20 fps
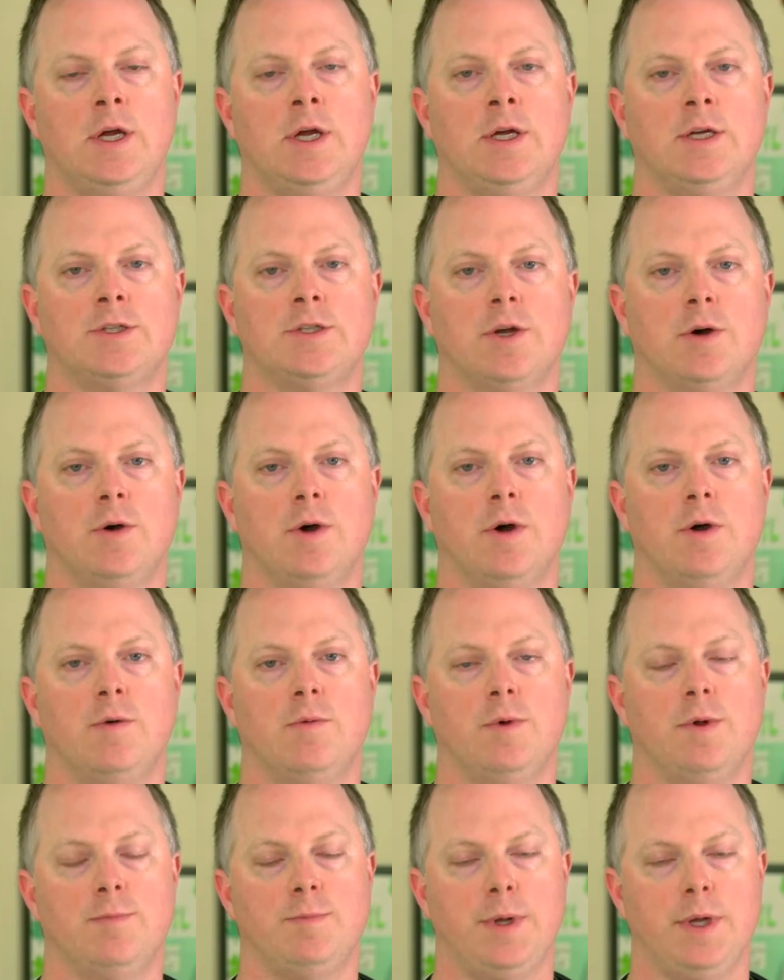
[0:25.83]
So
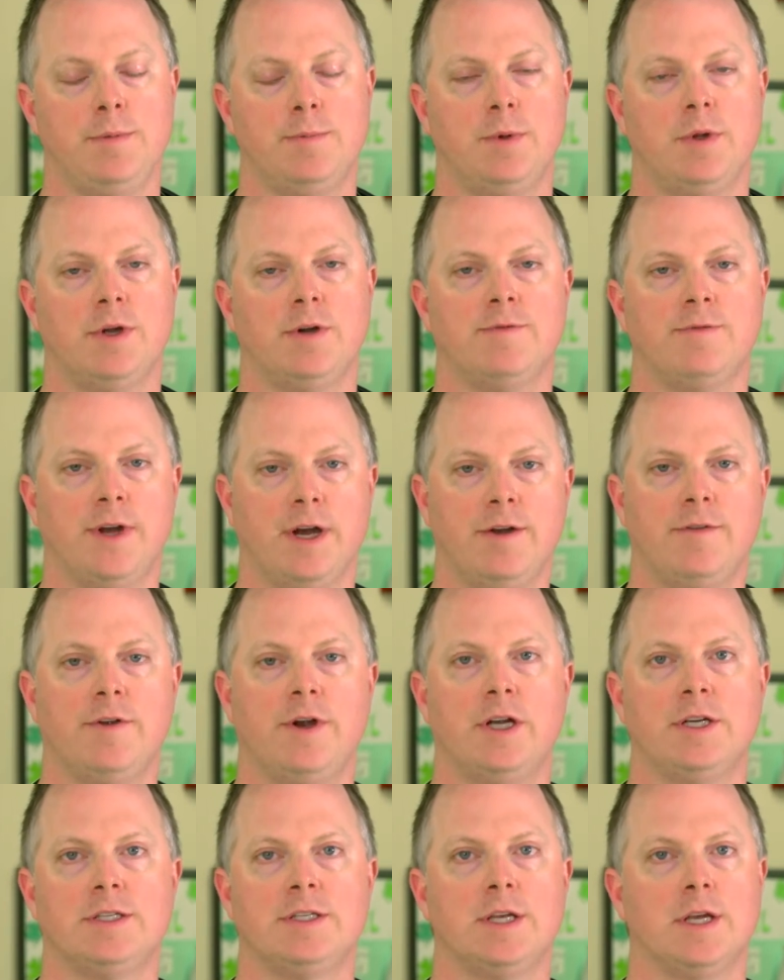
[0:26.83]
when people are
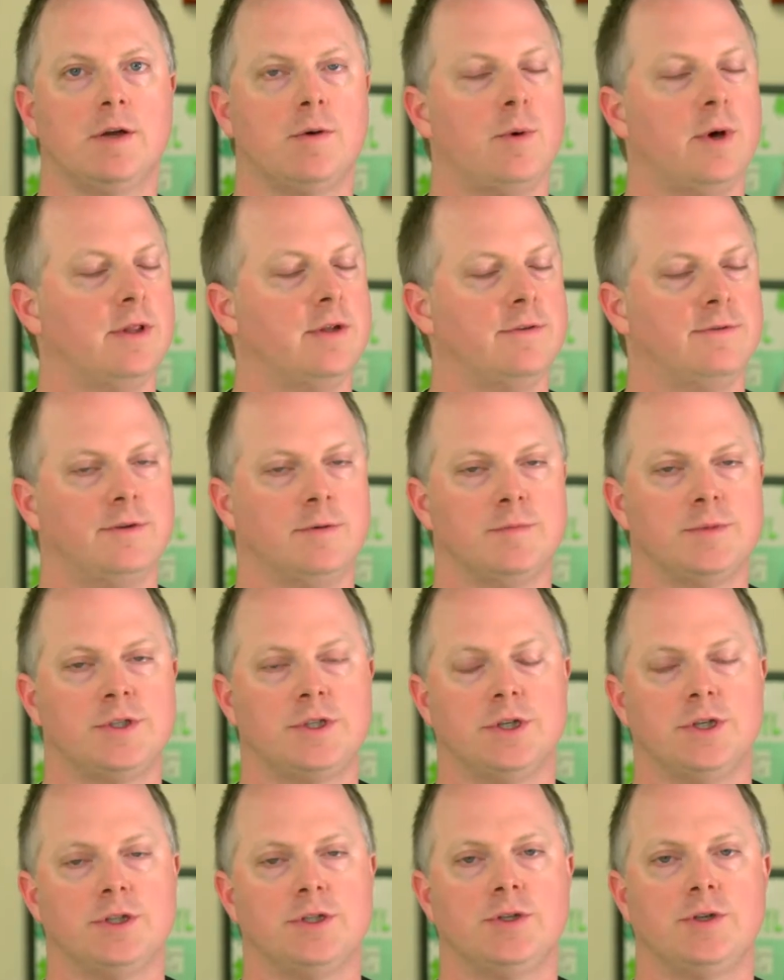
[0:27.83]
very sick, whether from
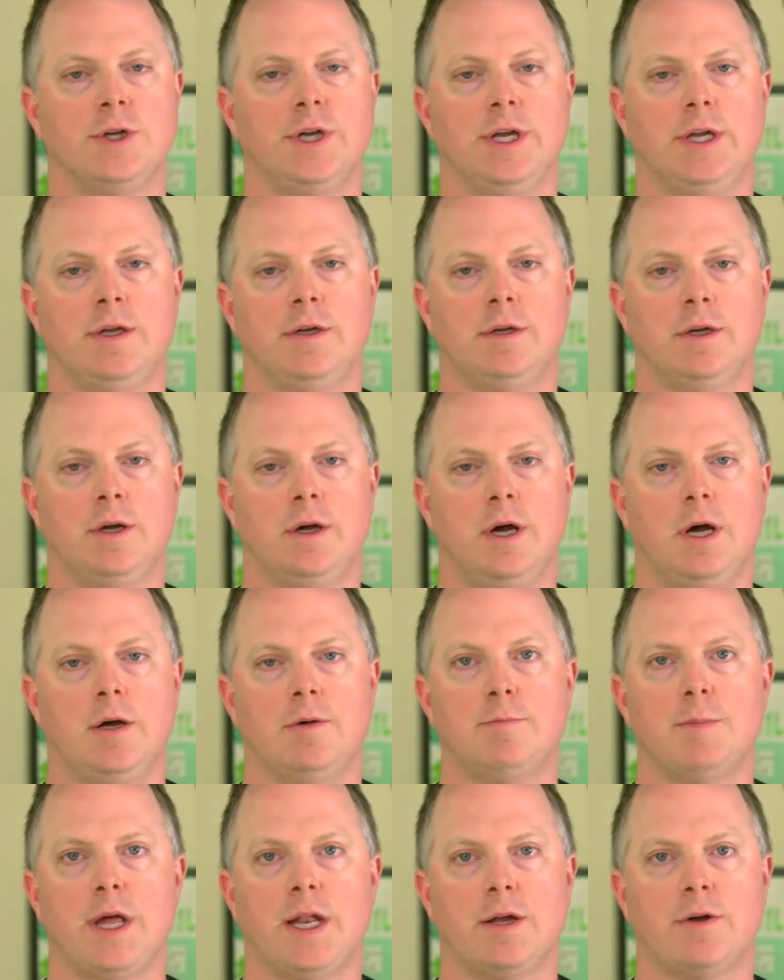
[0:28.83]
surgery,
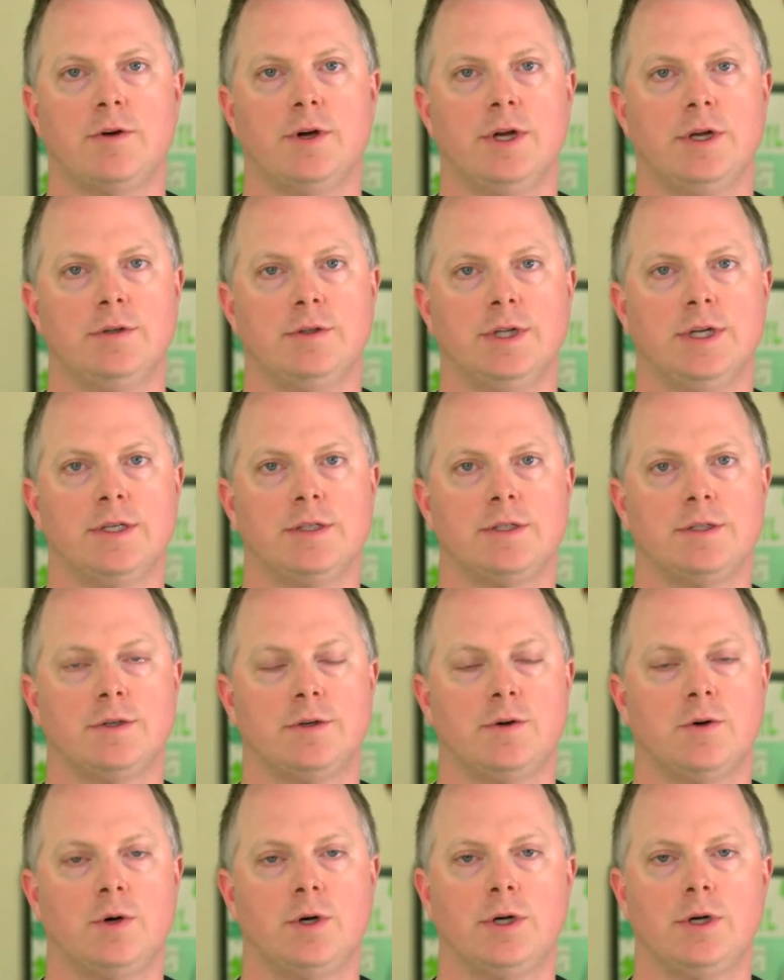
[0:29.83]
medical illness,
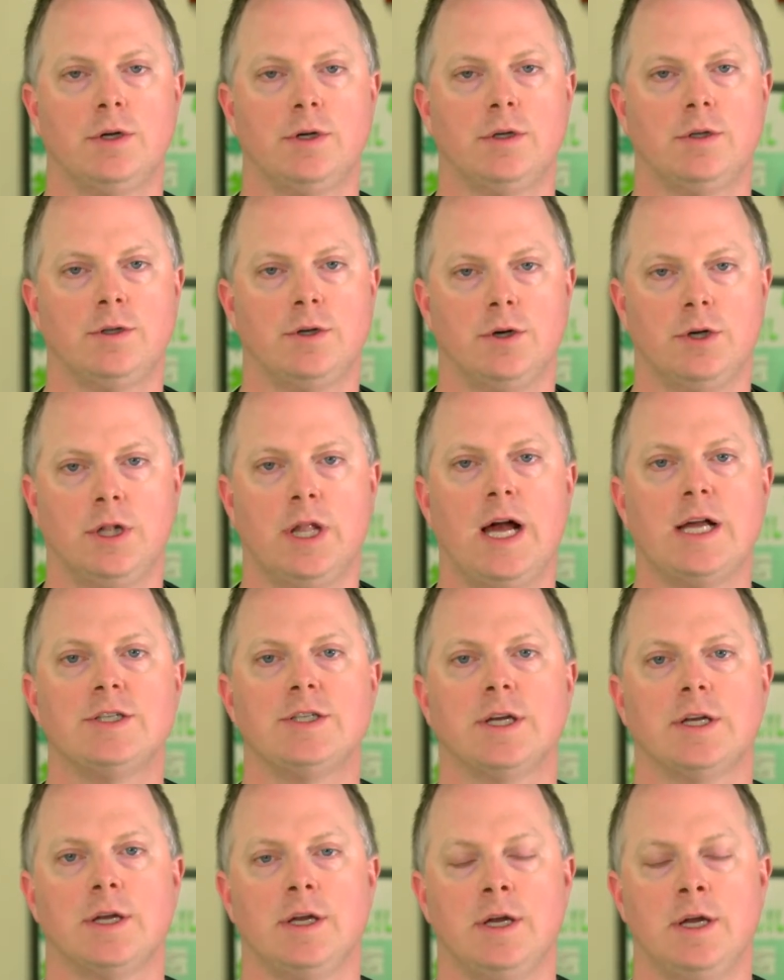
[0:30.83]
or
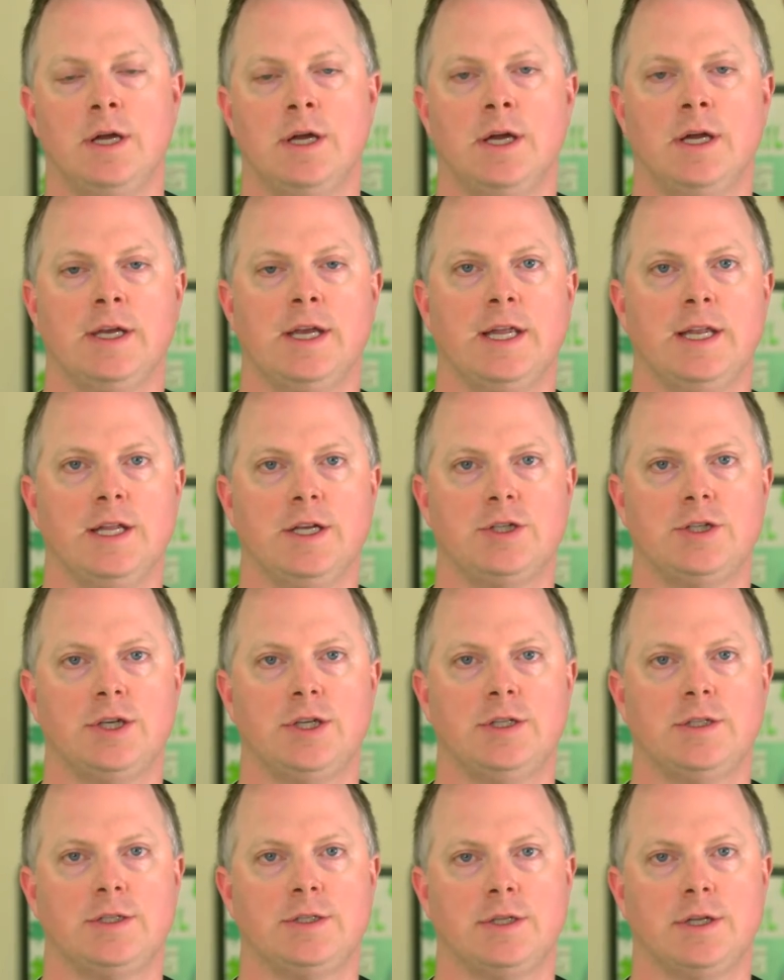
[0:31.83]
neurologic
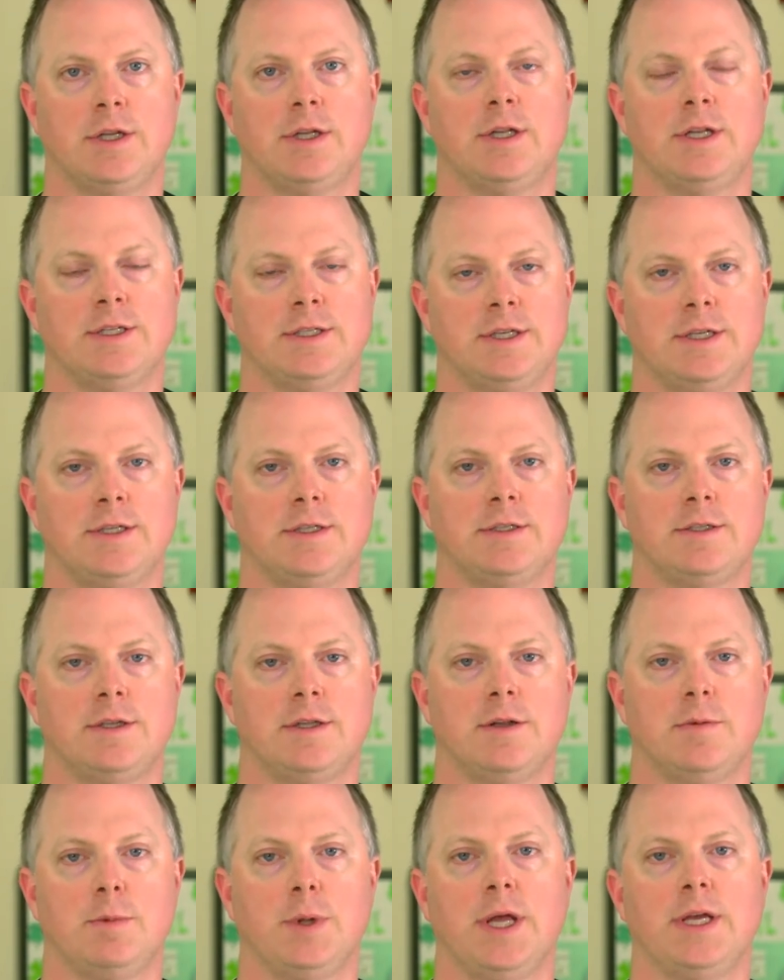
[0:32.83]
conditions, this is
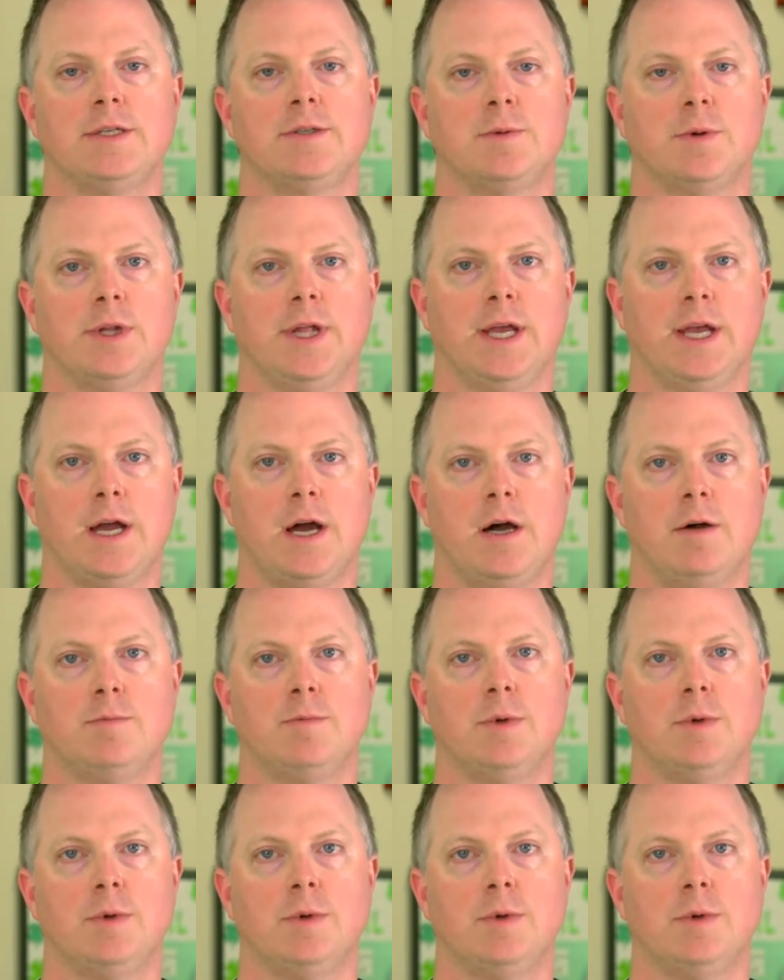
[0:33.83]
the place where they come